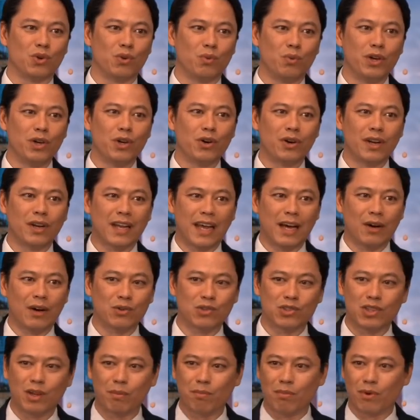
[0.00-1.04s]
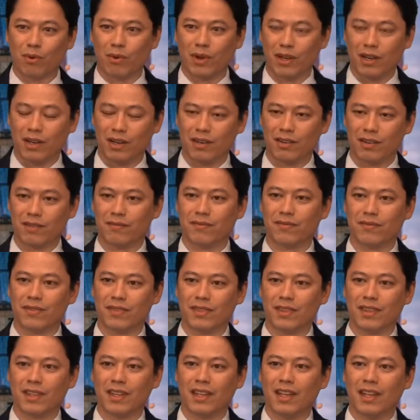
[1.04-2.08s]
We are now separated.
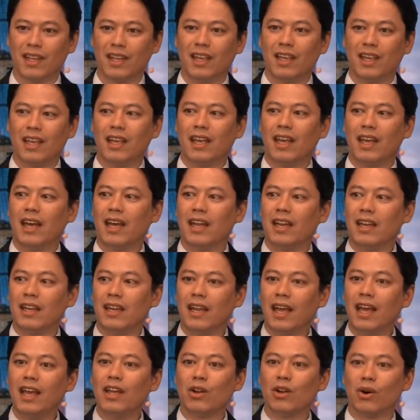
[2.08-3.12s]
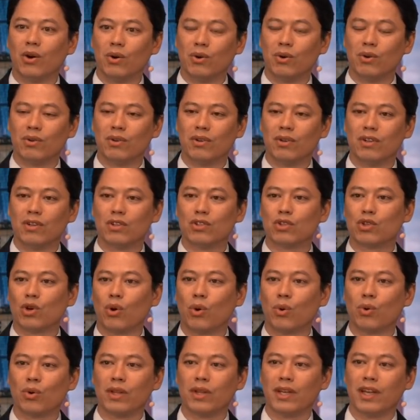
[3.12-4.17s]
And NATO
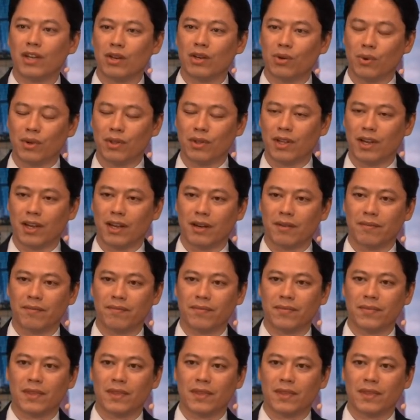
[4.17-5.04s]
totally ignored that.